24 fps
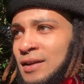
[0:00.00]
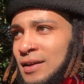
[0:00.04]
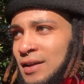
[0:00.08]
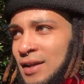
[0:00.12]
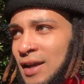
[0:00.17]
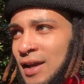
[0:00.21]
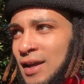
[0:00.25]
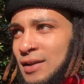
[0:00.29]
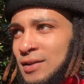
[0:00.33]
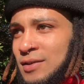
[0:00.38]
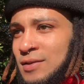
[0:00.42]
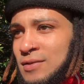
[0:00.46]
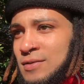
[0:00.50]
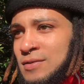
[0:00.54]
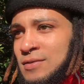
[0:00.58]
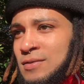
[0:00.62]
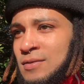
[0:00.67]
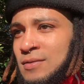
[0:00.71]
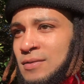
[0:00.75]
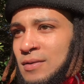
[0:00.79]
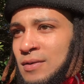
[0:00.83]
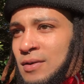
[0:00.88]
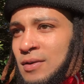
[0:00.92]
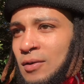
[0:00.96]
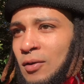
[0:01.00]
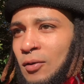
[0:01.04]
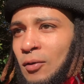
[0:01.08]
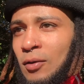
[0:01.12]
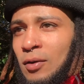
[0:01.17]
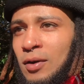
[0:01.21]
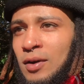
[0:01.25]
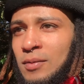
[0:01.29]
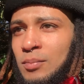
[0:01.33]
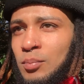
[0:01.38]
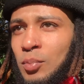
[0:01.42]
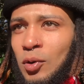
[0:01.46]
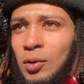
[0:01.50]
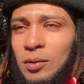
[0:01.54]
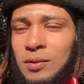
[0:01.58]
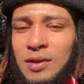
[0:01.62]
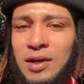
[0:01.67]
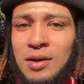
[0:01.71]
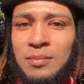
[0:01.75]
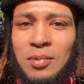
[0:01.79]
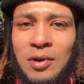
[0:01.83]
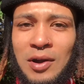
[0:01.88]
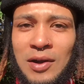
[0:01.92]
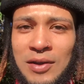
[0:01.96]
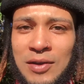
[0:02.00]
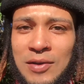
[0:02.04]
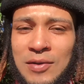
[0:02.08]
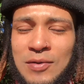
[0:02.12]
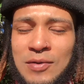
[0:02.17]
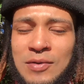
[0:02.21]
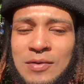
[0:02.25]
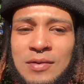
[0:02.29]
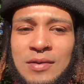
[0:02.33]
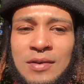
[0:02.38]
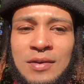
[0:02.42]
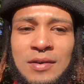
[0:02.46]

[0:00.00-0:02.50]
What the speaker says: get you or pull up on you.